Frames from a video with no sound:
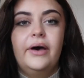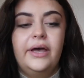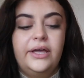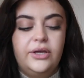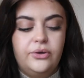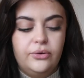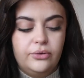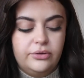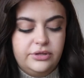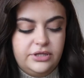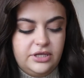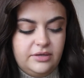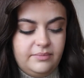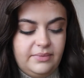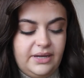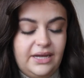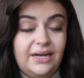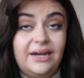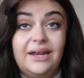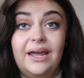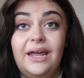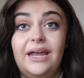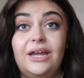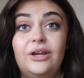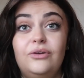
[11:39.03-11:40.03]
I got them
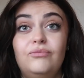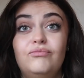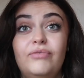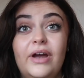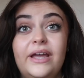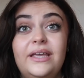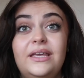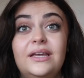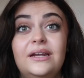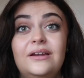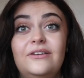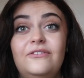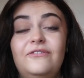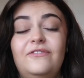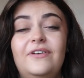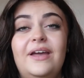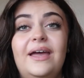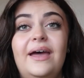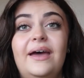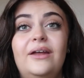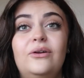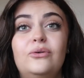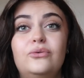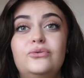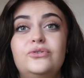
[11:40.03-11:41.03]
in a regular
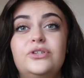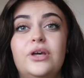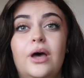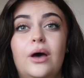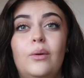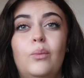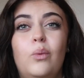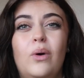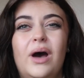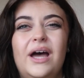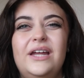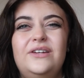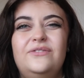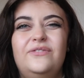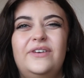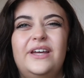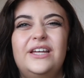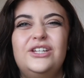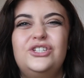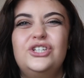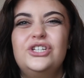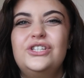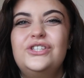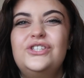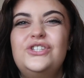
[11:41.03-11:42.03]
fit and also a wide
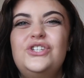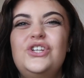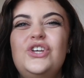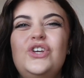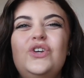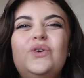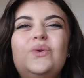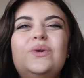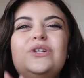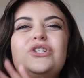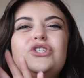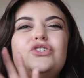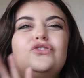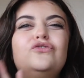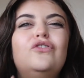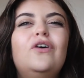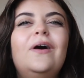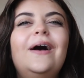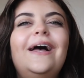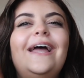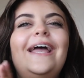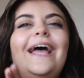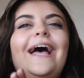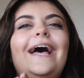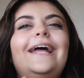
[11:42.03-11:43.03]
fit just to
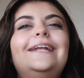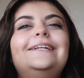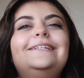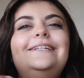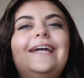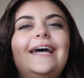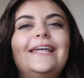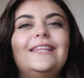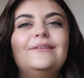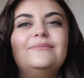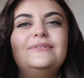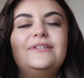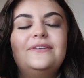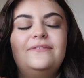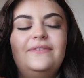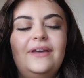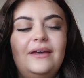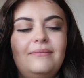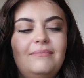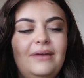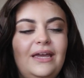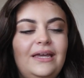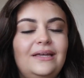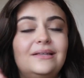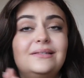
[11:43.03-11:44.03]
try and get them to
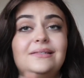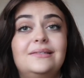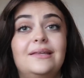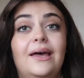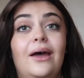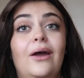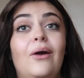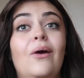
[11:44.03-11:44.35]
fit me. So